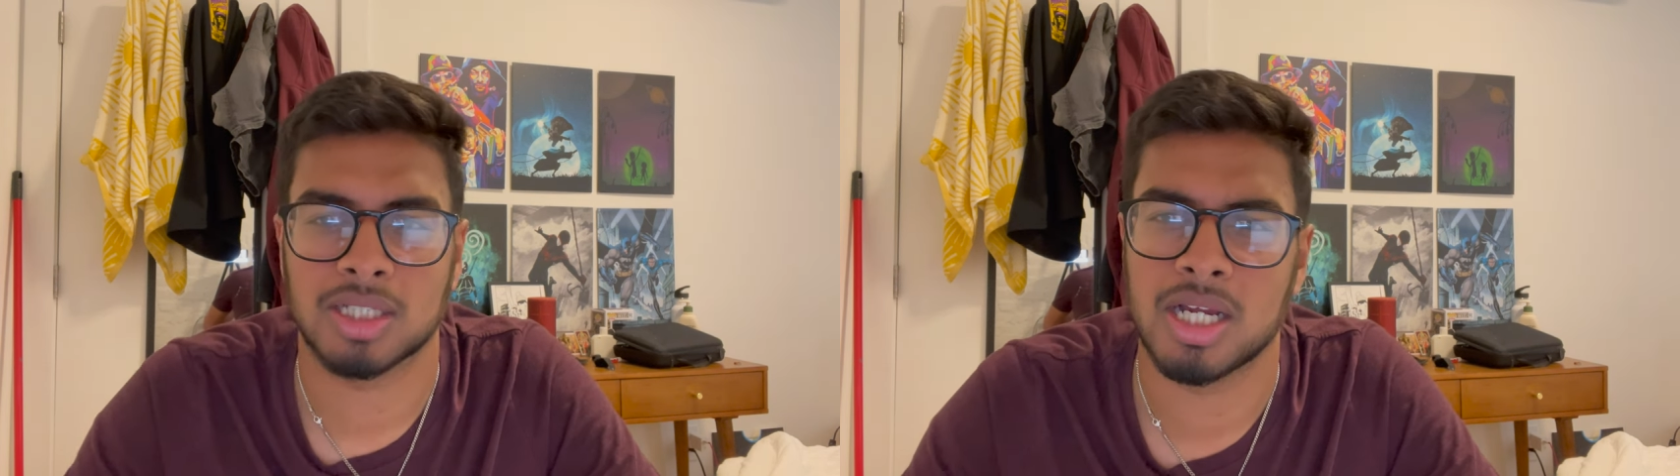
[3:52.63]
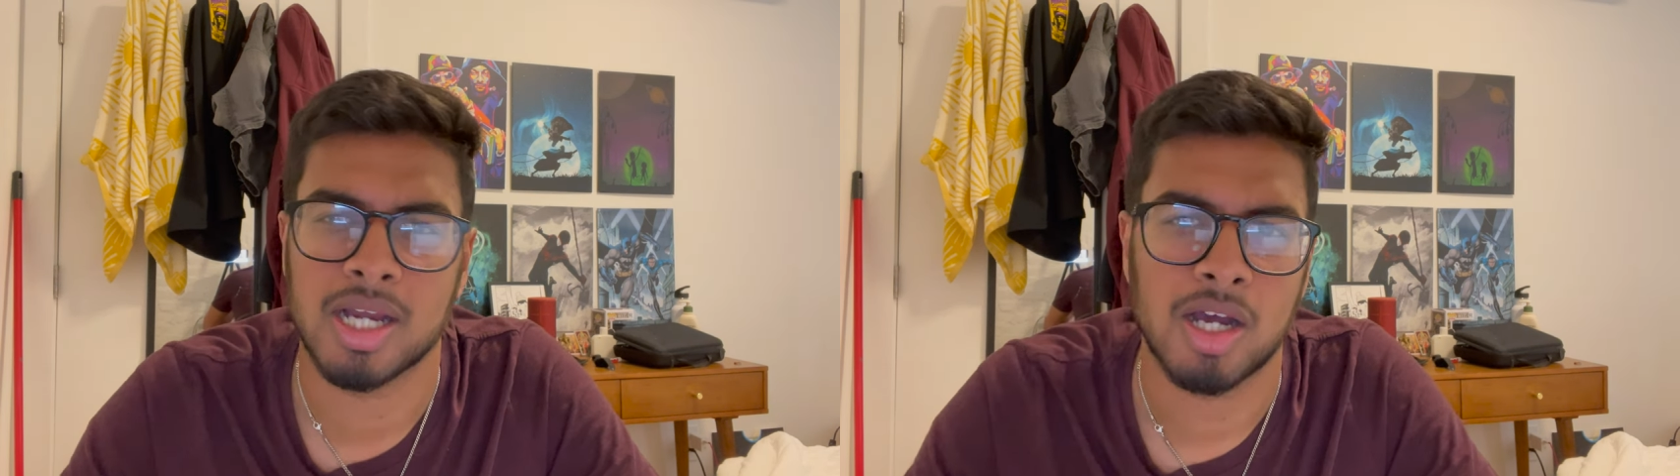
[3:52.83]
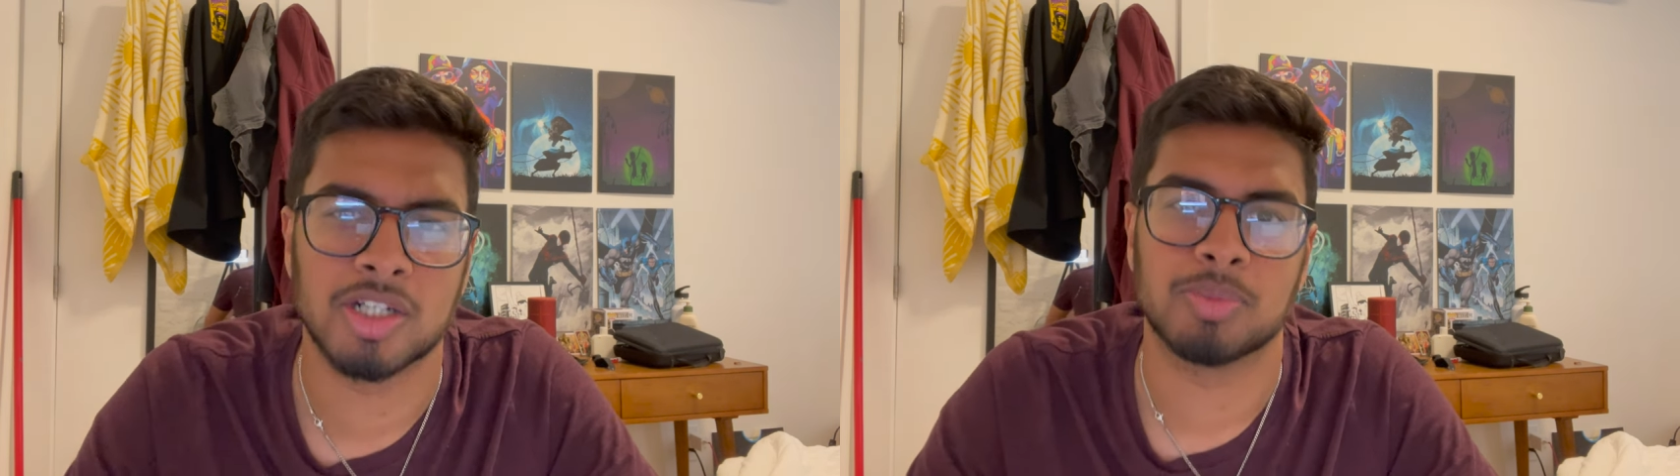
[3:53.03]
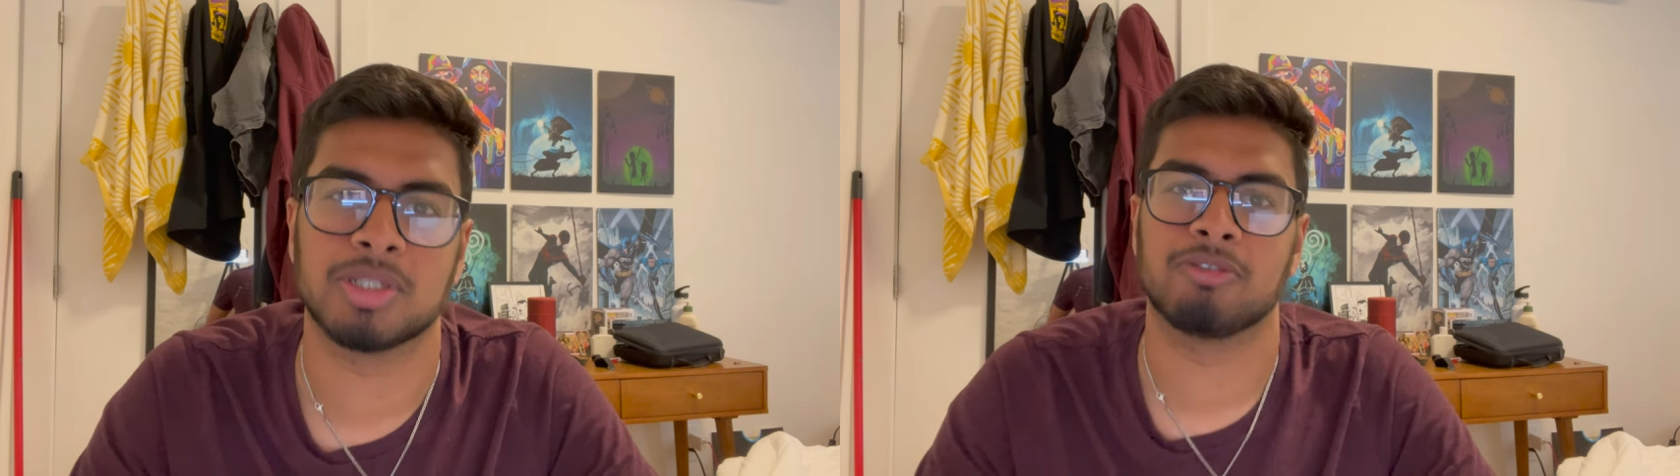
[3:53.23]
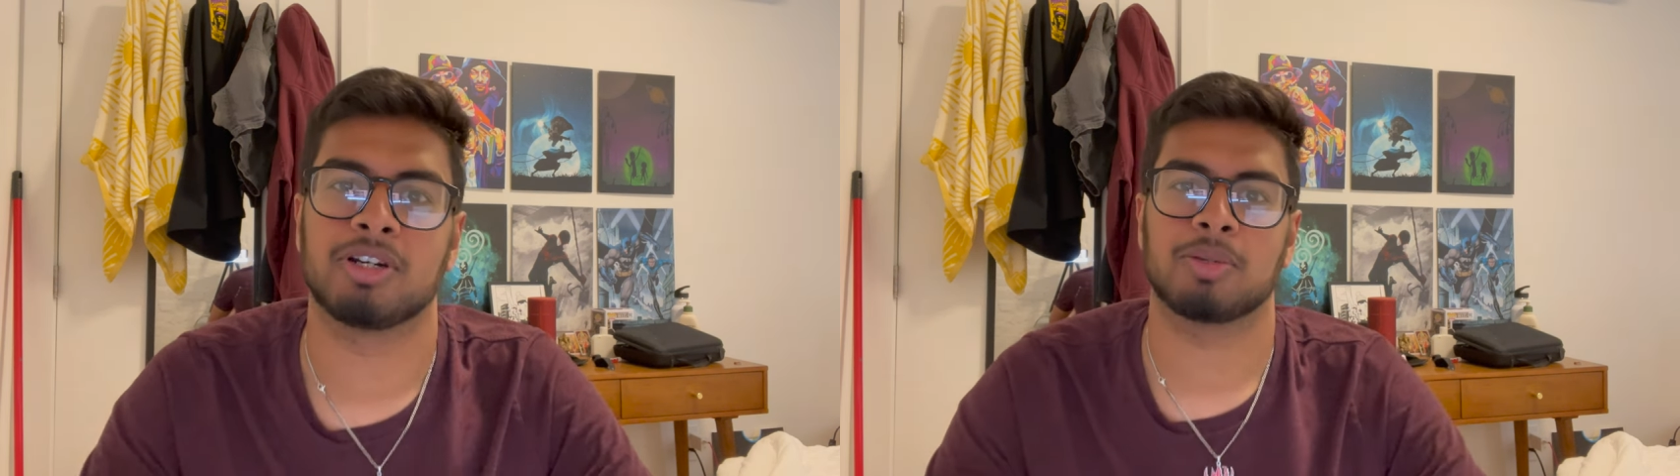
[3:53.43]
I
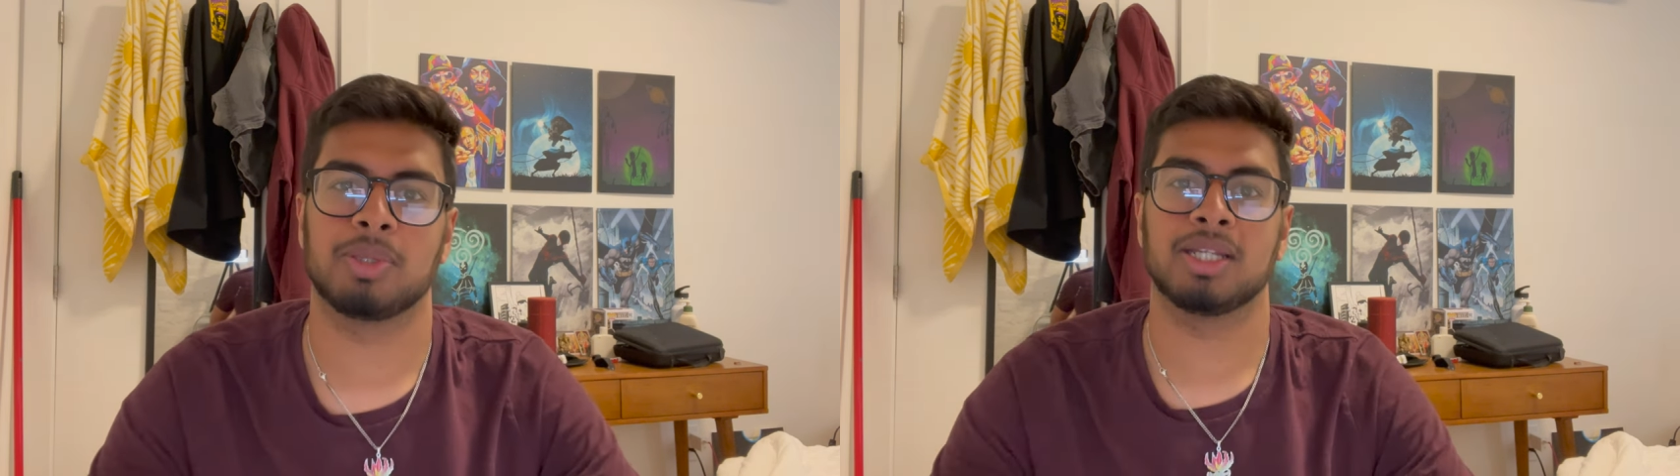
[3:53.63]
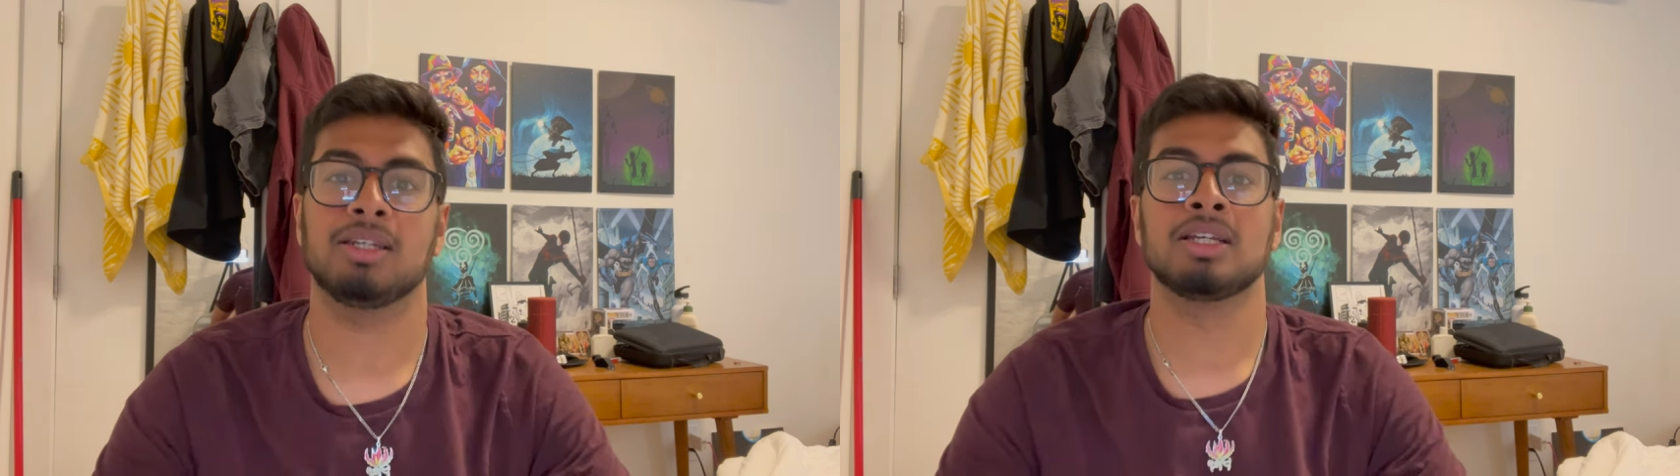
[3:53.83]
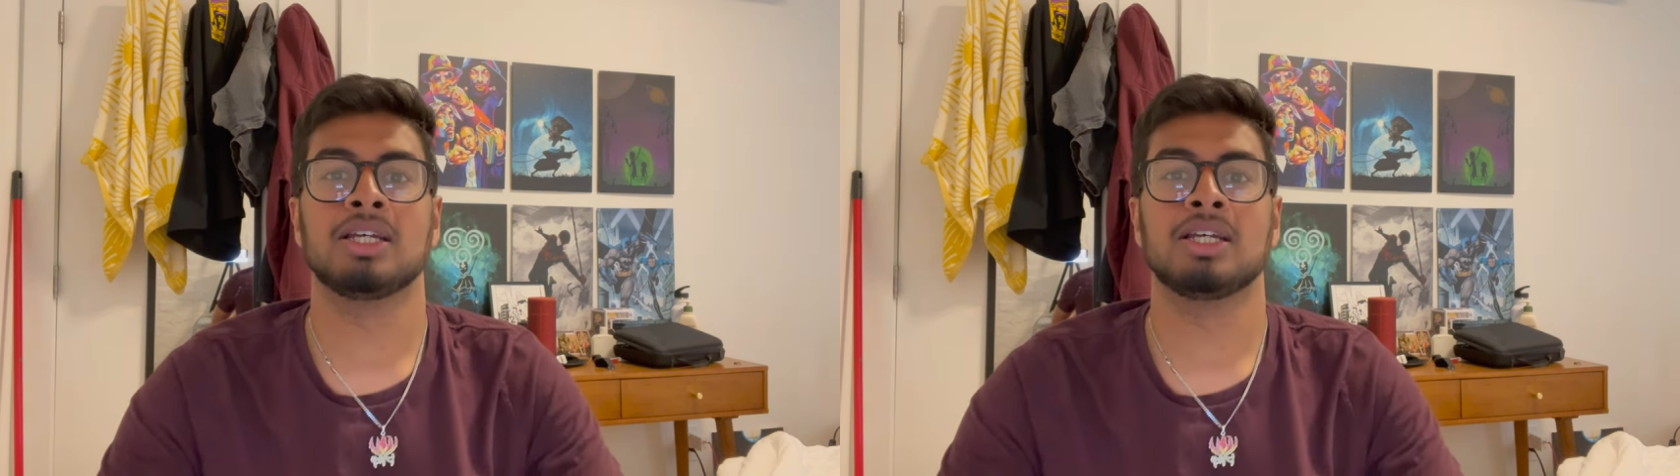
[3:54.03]
100% recommend.